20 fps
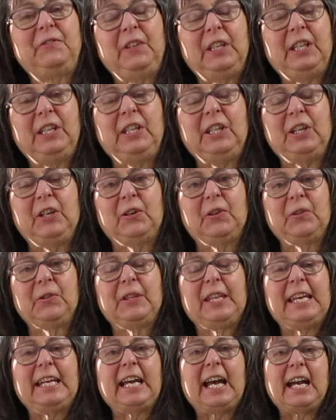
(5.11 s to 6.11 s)
video
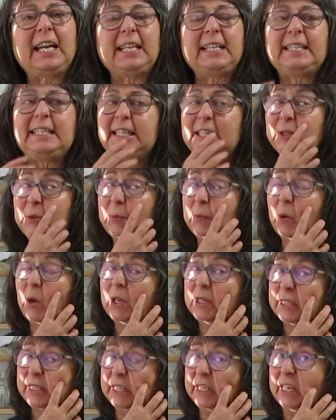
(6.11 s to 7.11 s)
that I didn't
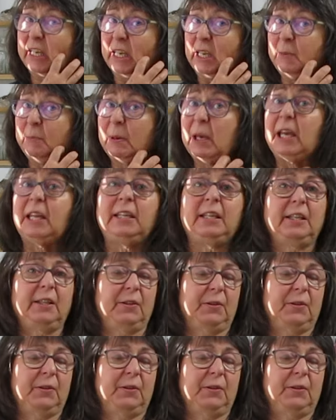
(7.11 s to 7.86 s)
want to keep any